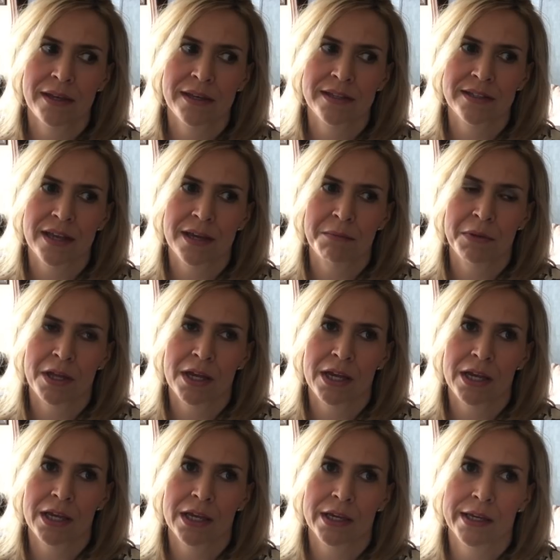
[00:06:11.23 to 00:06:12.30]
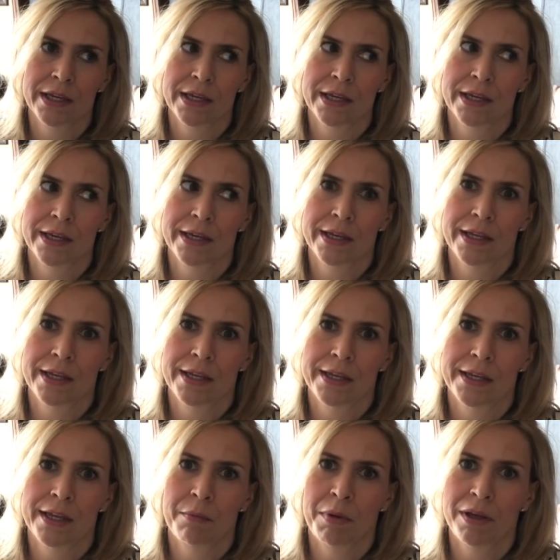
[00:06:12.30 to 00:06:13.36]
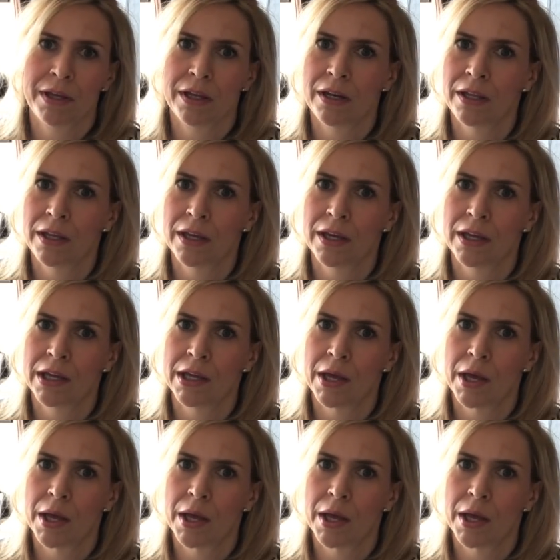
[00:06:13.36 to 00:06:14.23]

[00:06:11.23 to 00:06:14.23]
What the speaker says: because I'm like, am I going to get